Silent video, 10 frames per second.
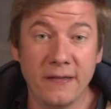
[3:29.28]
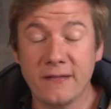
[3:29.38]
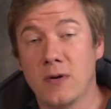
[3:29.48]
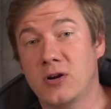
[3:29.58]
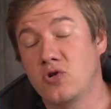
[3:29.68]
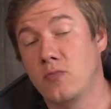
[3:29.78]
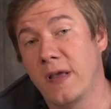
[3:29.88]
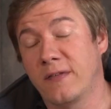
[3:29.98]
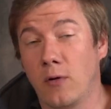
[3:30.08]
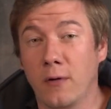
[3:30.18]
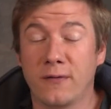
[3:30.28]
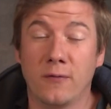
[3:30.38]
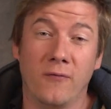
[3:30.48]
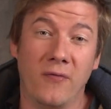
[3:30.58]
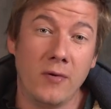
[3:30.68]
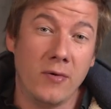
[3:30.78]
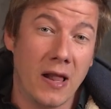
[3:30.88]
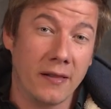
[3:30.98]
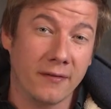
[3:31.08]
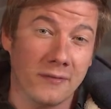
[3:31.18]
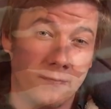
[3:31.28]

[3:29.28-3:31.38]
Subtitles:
This mushroom is also very healthy